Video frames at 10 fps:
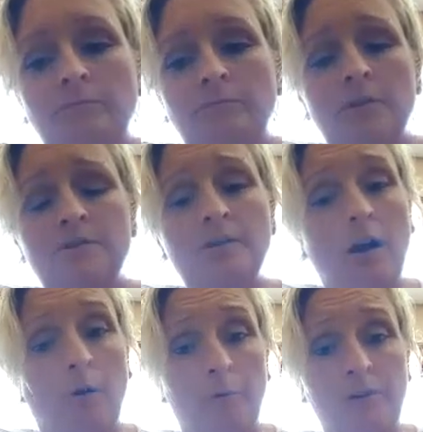
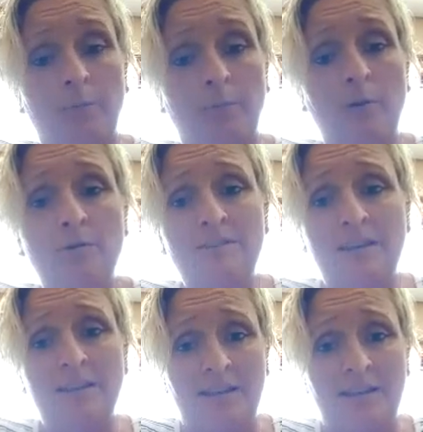So when you're
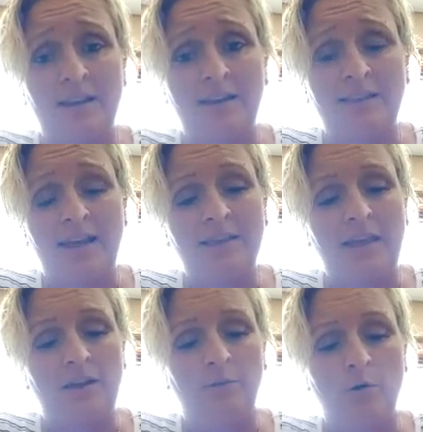posting things like that
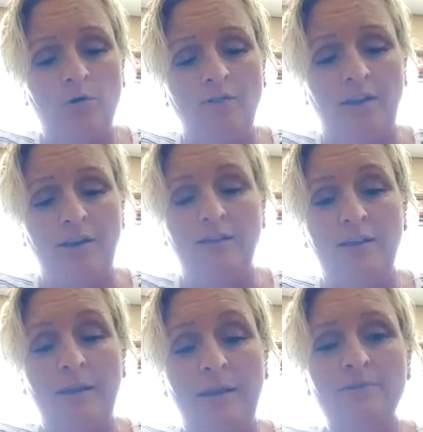that are motivating,
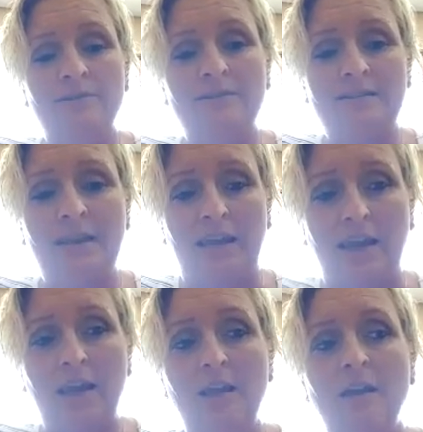that people see
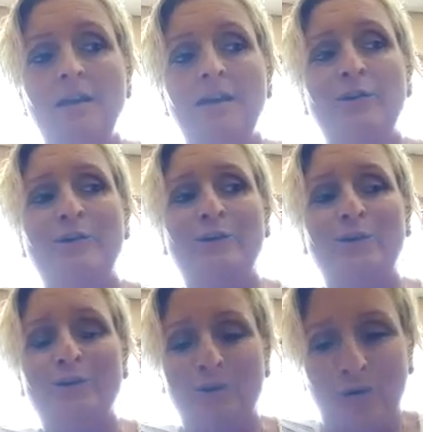
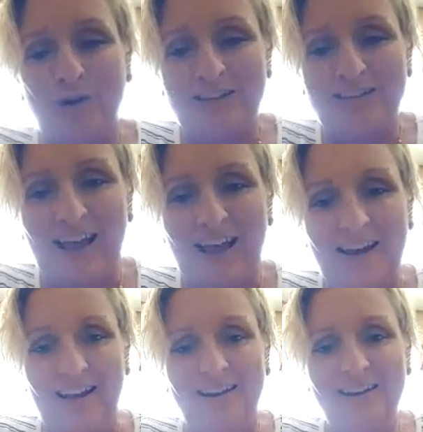you're
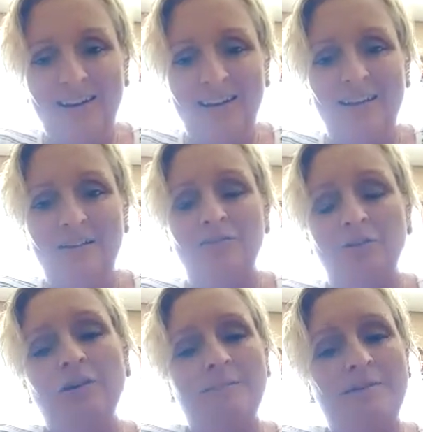excited, they're
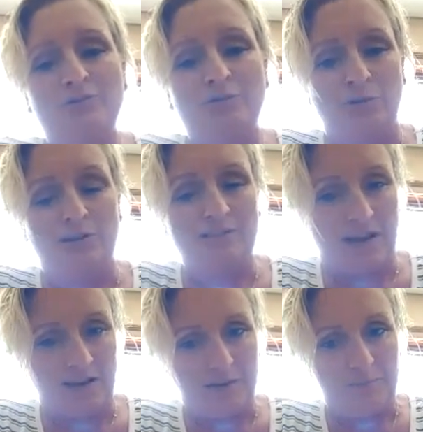going to be super
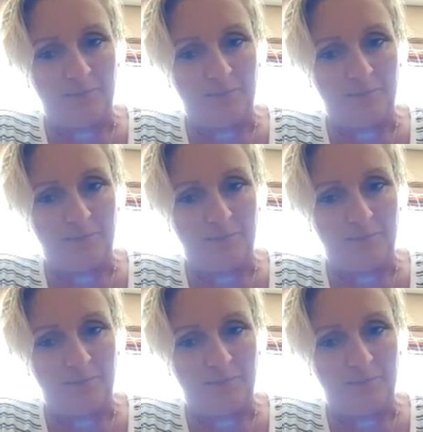excited.